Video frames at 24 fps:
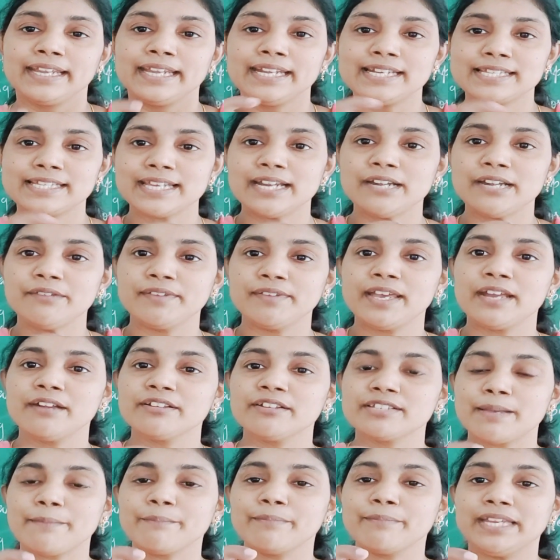Inside we
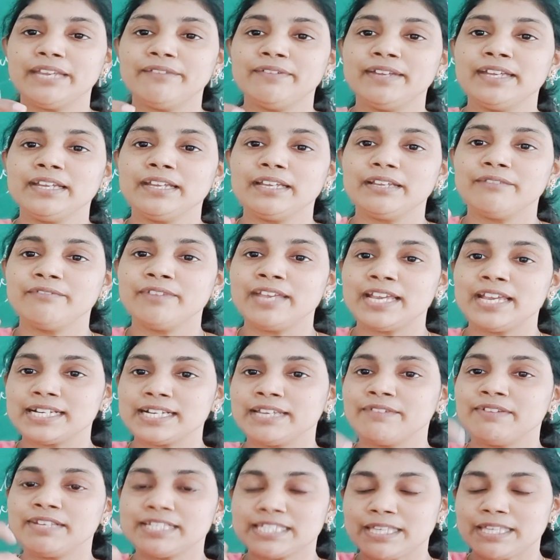
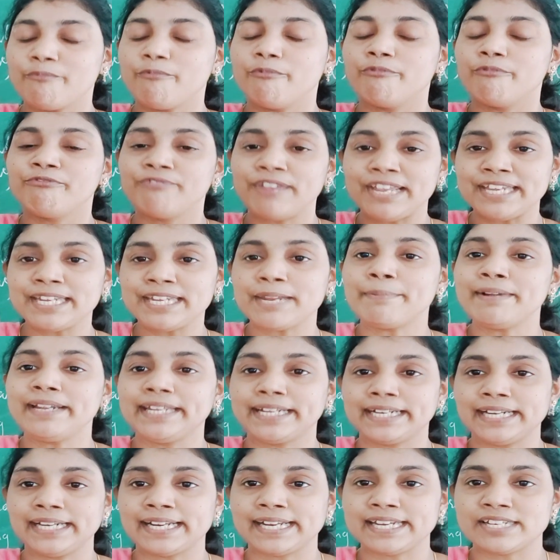are giving some variable
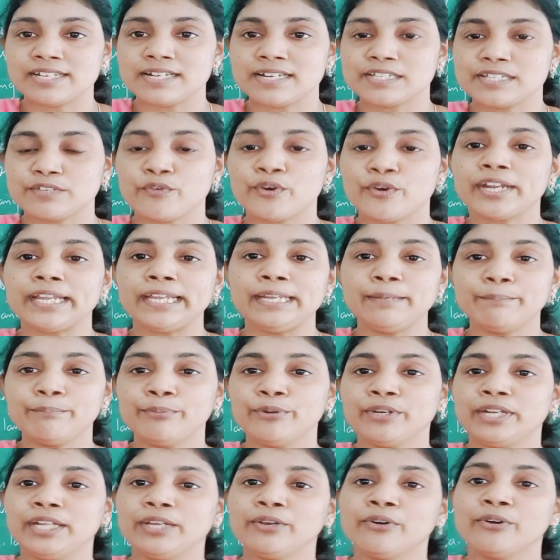declarations for
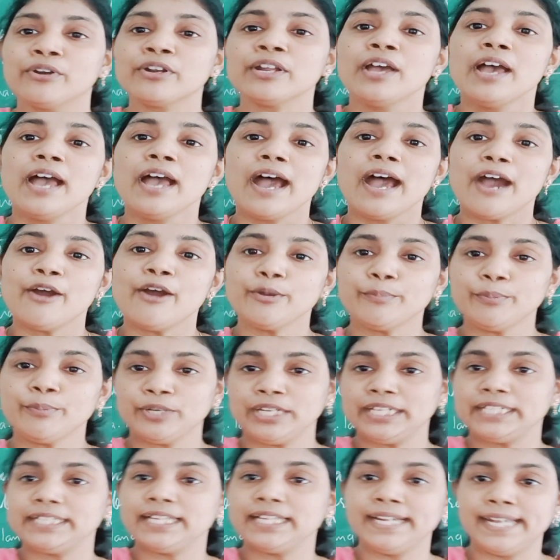inputting or
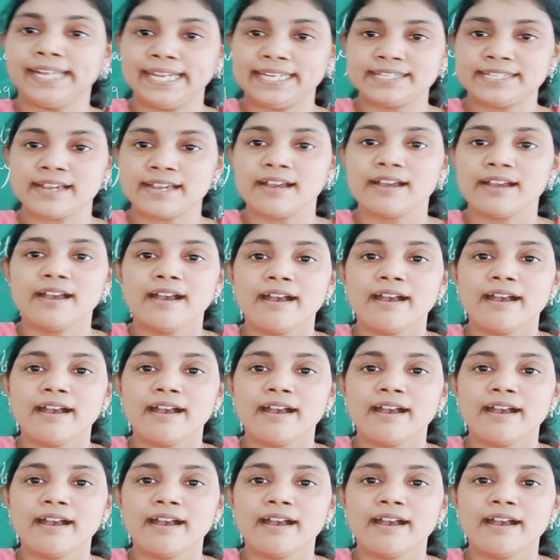outputting the data,